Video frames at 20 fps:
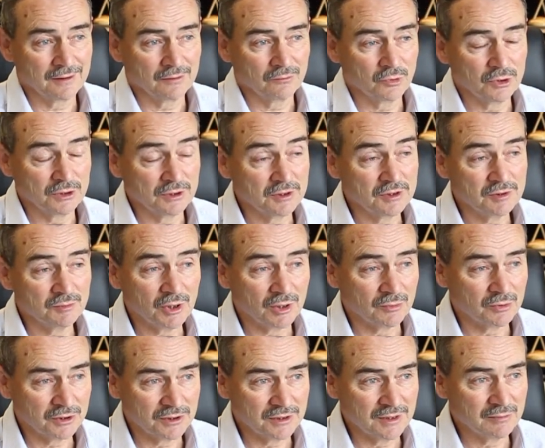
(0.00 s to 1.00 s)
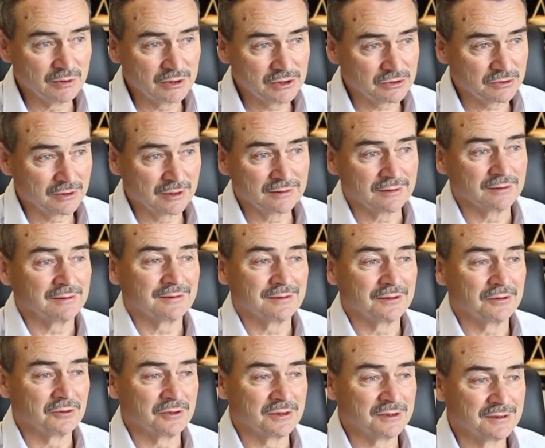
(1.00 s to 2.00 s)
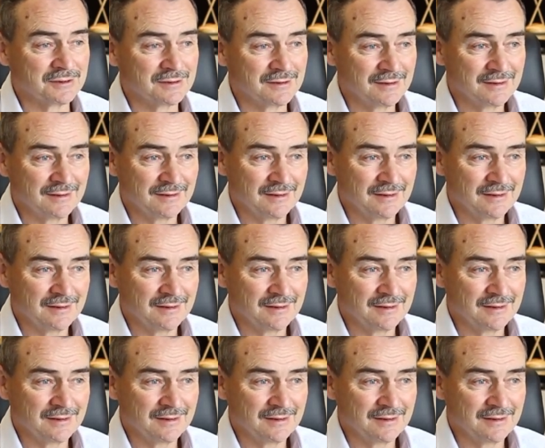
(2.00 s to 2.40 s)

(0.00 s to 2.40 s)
We need to be able to demonstrate that there is